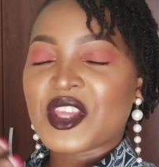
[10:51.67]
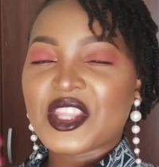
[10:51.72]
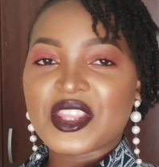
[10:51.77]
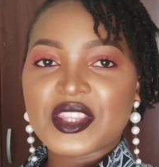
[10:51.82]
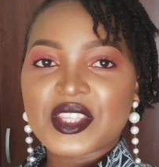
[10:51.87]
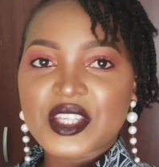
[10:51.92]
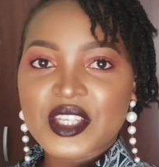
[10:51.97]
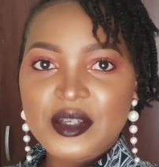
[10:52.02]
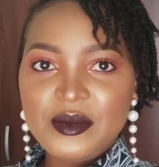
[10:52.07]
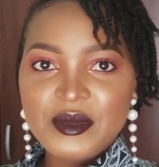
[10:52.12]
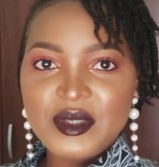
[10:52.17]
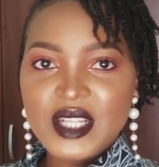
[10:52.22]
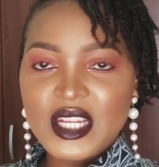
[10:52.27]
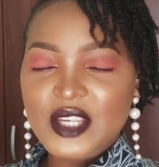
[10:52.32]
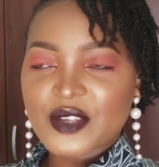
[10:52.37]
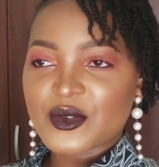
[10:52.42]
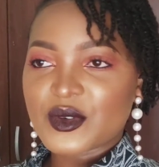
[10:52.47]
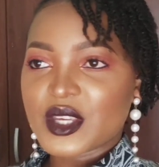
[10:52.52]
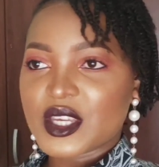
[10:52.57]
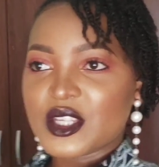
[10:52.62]
themes.
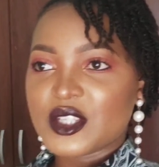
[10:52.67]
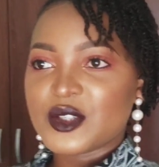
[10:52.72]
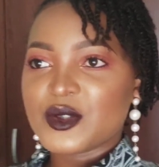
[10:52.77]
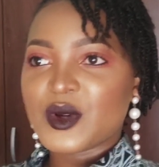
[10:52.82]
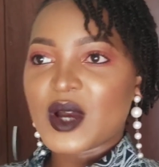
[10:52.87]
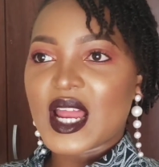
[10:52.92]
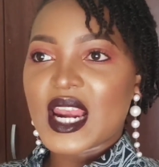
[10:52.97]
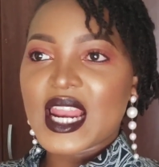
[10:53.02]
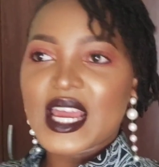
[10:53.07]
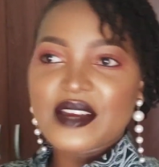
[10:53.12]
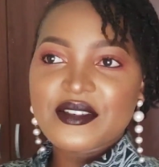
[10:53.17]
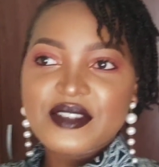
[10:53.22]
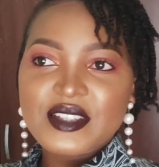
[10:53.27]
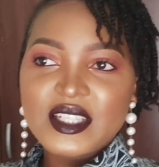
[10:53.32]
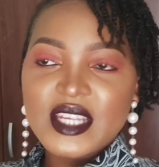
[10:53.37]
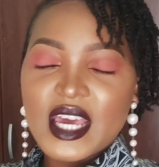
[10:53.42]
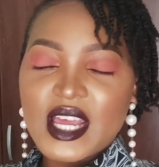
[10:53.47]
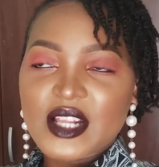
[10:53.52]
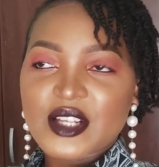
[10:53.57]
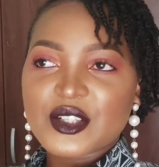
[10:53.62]
Like you can do a
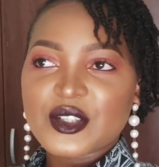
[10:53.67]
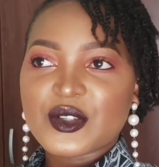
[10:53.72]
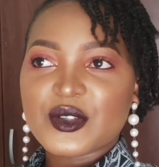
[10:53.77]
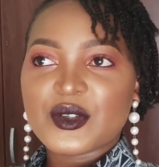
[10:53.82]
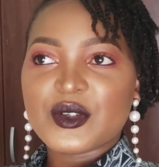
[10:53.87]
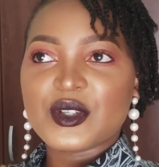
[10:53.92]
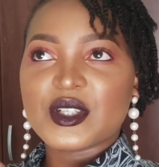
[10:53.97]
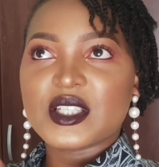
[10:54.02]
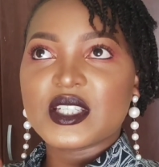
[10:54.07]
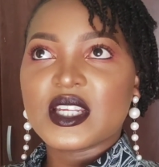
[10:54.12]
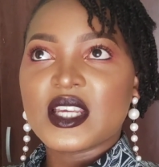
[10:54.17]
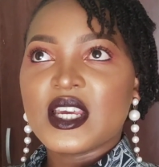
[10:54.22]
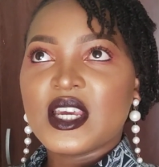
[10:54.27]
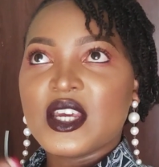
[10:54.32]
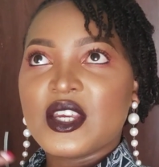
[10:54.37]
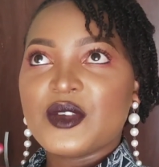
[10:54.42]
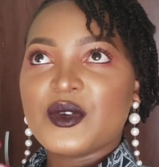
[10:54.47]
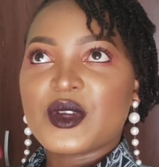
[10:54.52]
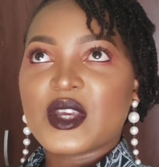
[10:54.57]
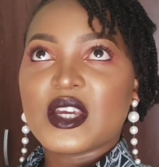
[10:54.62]
lifestyle shoot,
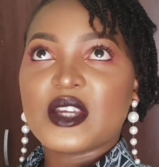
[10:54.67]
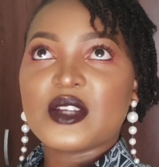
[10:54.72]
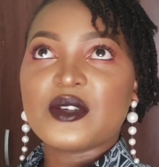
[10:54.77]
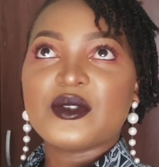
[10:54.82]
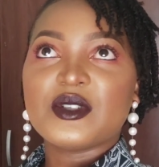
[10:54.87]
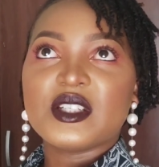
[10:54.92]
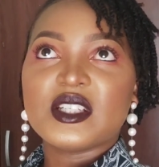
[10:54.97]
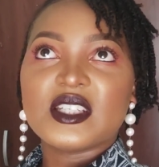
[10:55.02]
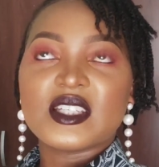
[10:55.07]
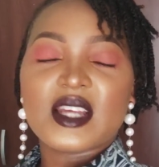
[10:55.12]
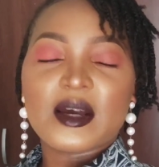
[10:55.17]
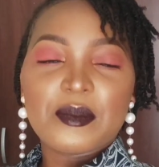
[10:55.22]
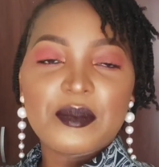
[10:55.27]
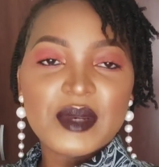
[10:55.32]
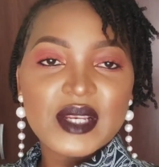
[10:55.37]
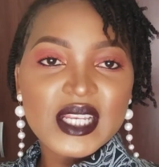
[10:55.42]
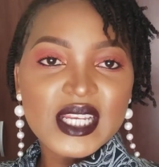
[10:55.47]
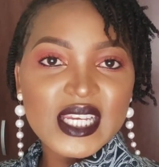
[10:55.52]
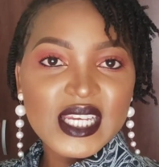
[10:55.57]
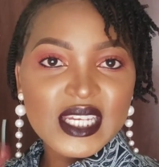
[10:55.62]
you can do just a
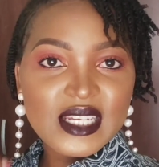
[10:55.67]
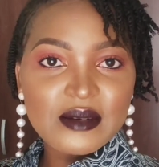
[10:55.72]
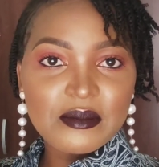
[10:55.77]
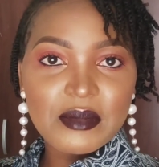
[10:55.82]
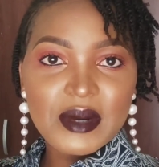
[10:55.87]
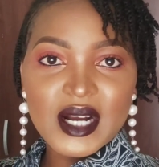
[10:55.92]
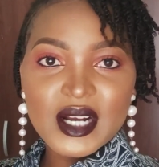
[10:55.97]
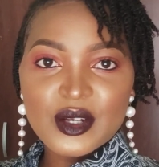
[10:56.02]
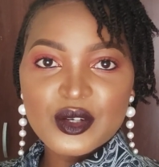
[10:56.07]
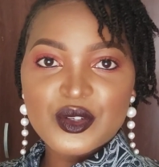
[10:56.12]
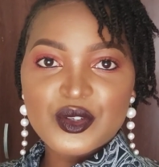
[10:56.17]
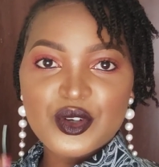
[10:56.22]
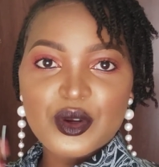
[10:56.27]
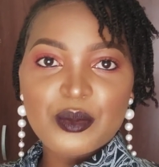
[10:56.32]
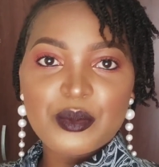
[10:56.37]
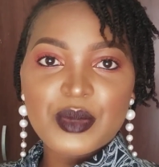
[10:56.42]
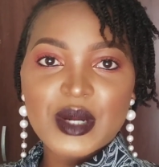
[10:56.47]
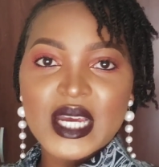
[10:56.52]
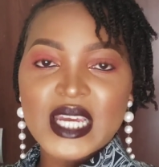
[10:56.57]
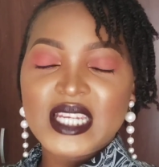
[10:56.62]
plain
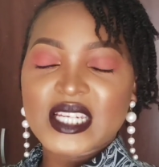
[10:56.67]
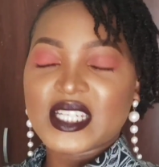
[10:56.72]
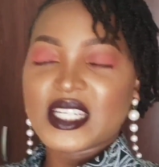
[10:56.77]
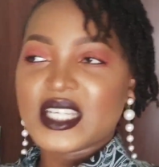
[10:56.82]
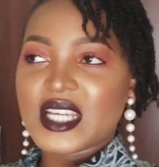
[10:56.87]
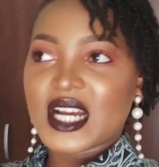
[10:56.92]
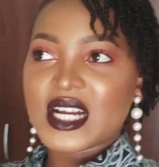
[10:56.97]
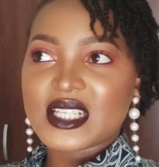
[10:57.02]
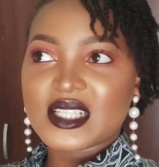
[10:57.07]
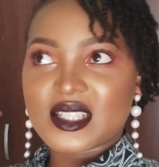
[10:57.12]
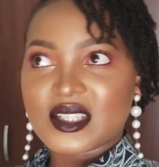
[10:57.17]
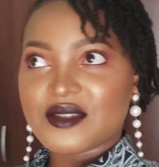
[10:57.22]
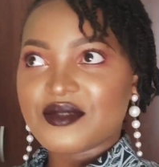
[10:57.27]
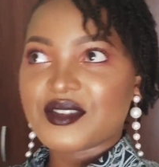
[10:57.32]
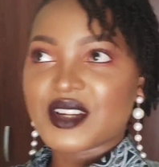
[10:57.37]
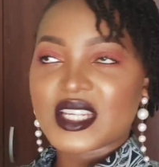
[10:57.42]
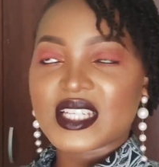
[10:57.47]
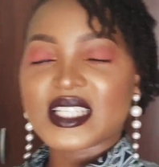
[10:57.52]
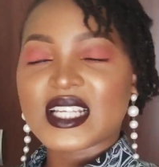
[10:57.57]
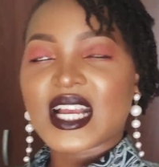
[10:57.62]
backdrop, and he has
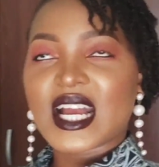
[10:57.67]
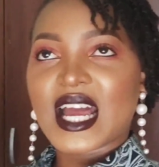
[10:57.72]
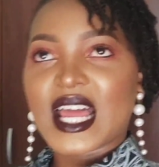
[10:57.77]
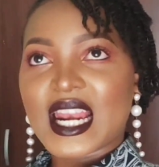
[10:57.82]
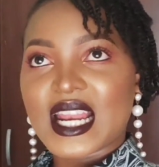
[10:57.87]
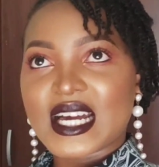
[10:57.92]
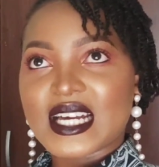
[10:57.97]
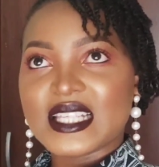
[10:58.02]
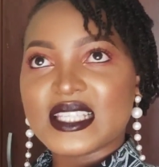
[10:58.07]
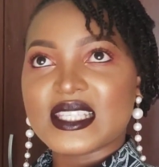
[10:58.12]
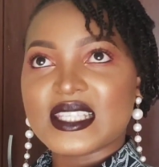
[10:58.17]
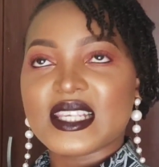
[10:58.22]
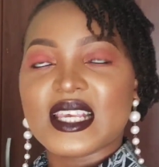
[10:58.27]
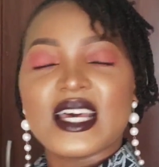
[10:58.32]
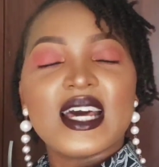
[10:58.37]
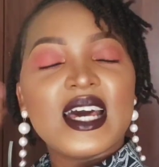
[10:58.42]
different colors,